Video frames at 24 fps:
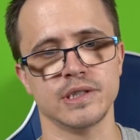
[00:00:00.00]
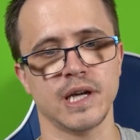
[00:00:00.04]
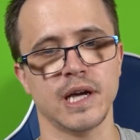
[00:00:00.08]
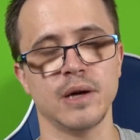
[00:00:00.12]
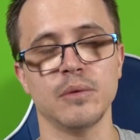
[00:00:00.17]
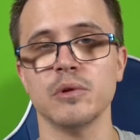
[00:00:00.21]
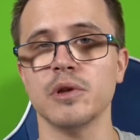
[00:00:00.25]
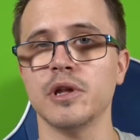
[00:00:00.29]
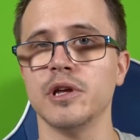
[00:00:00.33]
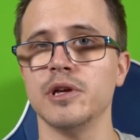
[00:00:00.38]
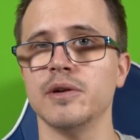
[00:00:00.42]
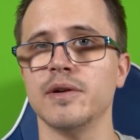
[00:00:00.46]
I
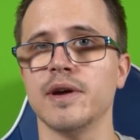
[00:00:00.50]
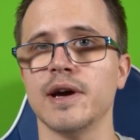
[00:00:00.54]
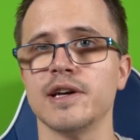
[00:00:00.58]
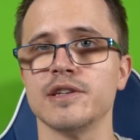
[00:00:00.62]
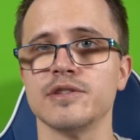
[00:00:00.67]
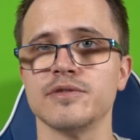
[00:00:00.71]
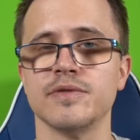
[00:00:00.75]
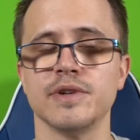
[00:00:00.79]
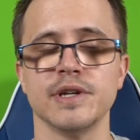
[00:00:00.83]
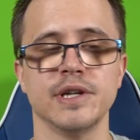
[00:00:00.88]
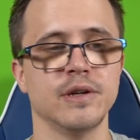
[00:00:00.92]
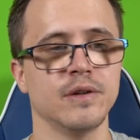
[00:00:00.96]
will let you guys
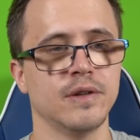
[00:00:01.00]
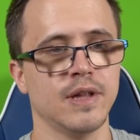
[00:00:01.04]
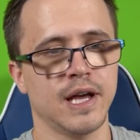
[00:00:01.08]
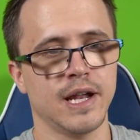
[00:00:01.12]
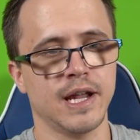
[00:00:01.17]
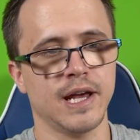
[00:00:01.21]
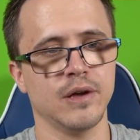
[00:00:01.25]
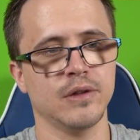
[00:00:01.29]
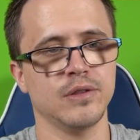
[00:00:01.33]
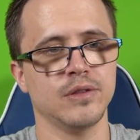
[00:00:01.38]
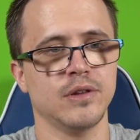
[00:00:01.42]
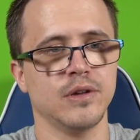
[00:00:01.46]
figure that
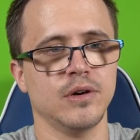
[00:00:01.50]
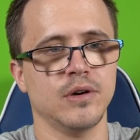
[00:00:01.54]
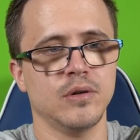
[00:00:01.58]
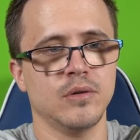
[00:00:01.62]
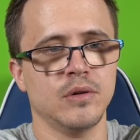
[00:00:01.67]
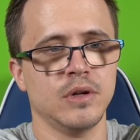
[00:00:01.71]
out though.